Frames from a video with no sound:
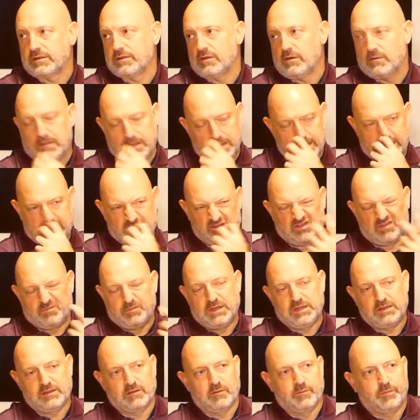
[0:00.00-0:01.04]
So it just
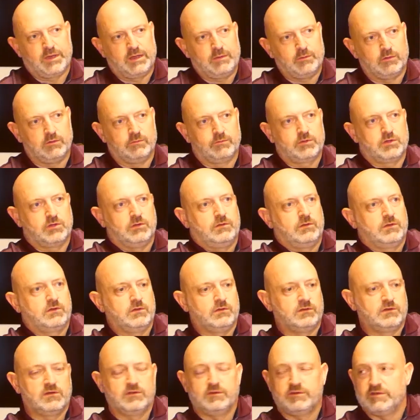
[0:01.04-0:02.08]
means that people can
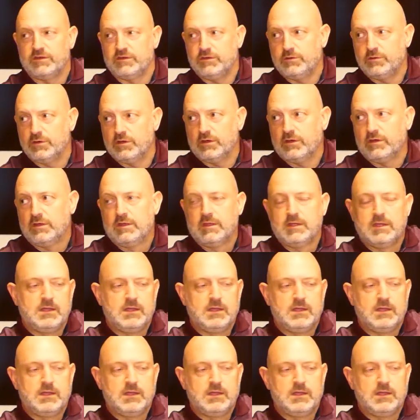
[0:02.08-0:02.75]
continue to